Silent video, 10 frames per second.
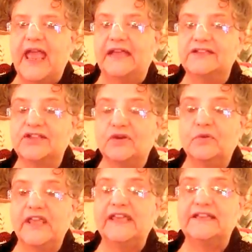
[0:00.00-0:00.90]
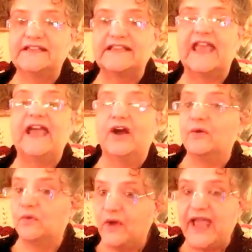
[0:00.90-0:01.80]
And so we can say,
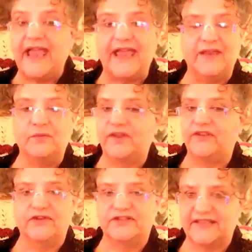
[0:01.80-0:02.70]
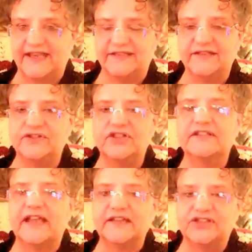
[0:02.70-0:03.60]
away with you, Satan,
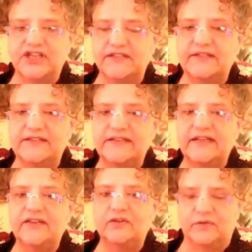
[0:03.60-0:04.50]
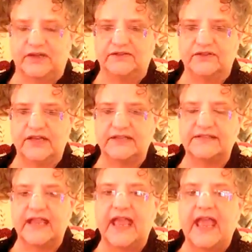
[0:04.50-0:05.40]
just like Jesus did in the
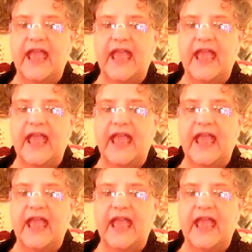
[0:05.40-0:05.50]
wilderness.